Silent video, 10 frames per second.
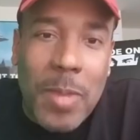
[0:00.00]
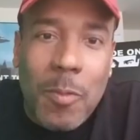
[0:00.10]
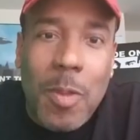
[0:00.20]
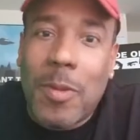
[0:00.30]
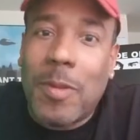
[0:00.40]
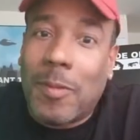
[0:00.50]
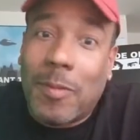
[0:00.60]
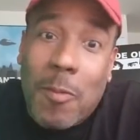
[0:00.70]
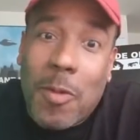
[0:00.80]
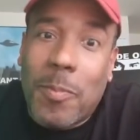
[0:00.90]
other women
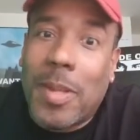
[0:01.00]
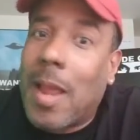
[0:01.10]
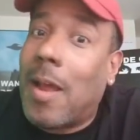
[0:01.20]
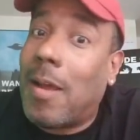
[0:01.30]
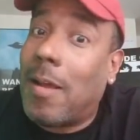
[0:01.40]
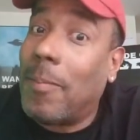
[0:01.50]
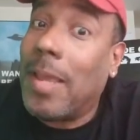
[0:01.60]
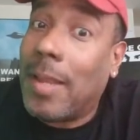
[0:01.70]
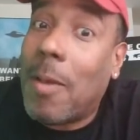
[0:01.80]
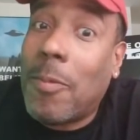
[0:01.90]
that will be like, oh
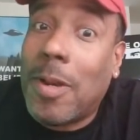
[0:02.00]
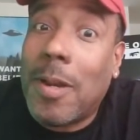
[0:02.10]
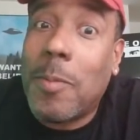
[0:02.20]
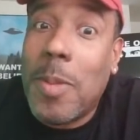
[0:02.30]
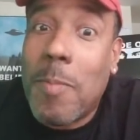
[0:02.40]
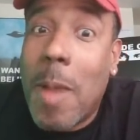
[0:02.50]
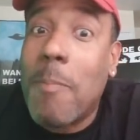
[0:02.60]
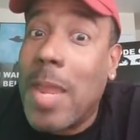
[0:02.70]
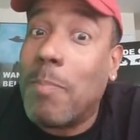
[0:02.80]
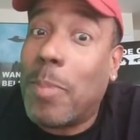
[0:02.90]
man, I want her to be my
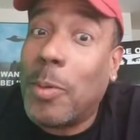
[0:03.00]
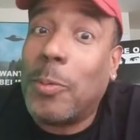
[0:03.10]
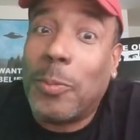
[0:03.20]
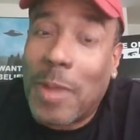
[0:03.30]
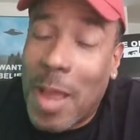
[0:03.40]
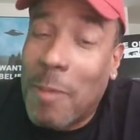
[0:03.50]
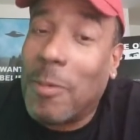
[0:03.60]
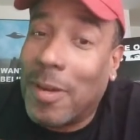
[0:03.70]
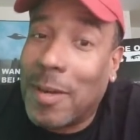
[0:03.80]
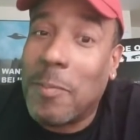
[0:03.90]
main boo. I
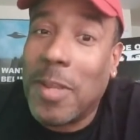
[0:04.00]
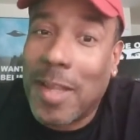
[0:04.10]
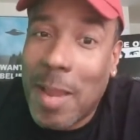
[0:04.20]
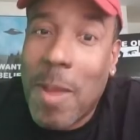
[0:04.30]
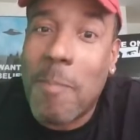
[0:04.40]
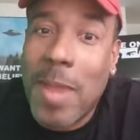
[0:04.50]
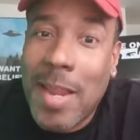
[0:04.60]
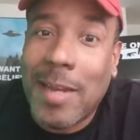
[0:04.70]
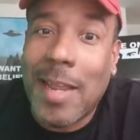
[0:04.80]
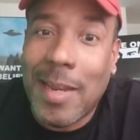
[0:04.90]
want her to be like my
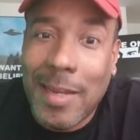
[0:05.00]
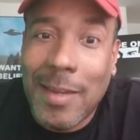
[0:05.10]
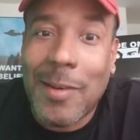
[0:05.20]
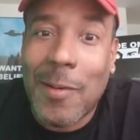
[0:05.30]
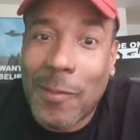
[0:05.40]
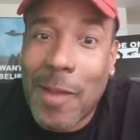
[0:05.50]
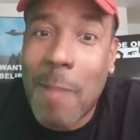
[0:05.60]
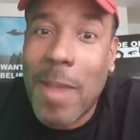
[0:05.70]
main lady. You know, I